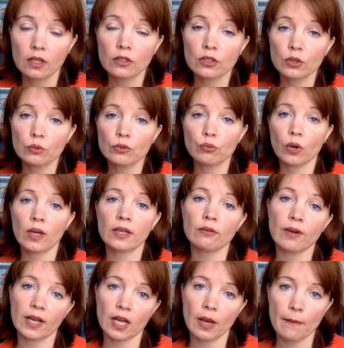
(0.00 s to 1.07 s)
You would want to
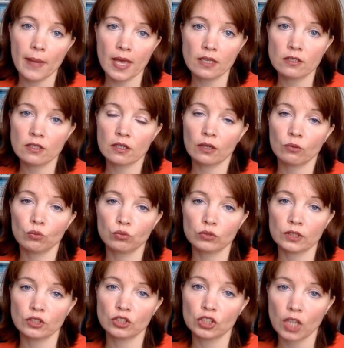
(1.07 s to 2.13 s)
recommend
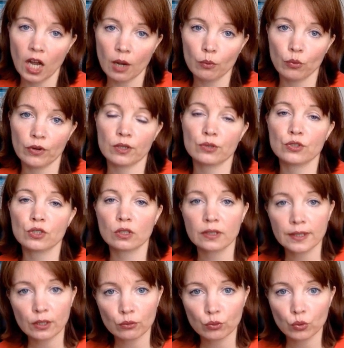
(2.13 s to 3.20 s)
a job where there's
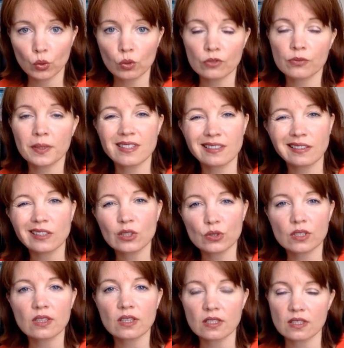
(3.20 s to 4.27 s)
clear rules, basically
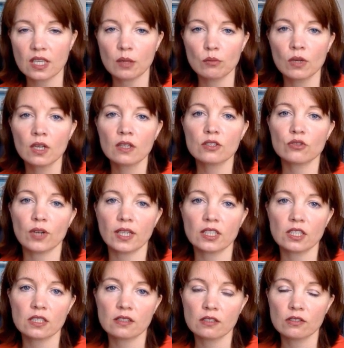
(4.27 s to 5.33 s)
using the same
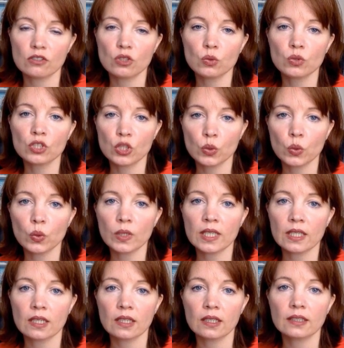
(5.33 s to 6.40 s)
strategies as you would do in
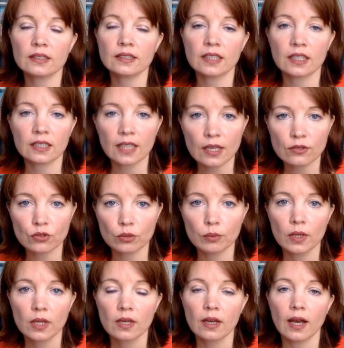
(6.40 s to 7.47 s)
a classroom.
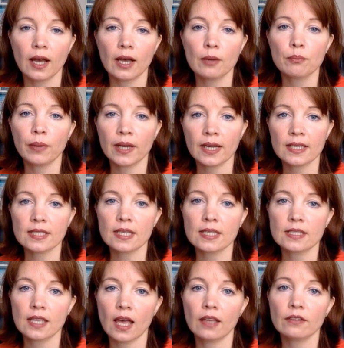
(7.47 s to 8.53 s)
But as I
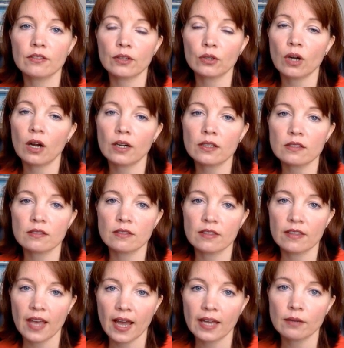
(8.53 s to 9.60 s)
said, there aren't
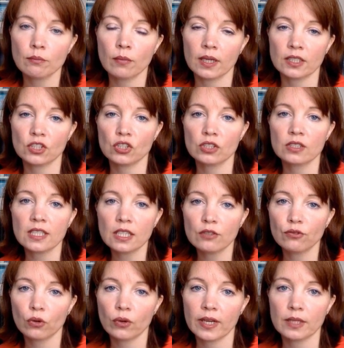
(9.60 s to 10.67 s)
that much need
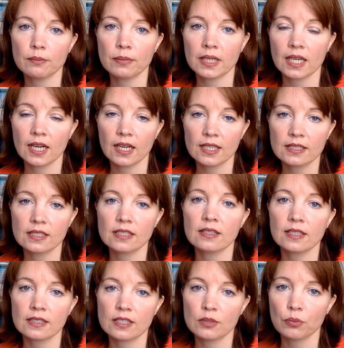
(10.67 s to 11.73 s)
for it because
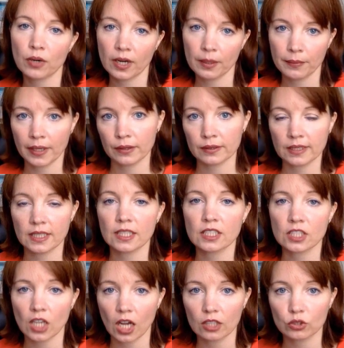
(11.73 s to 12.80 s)
this is primarily a
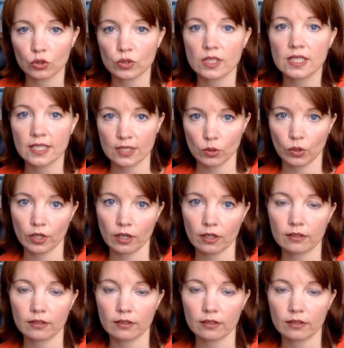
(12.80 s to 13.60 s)
childhood disorder.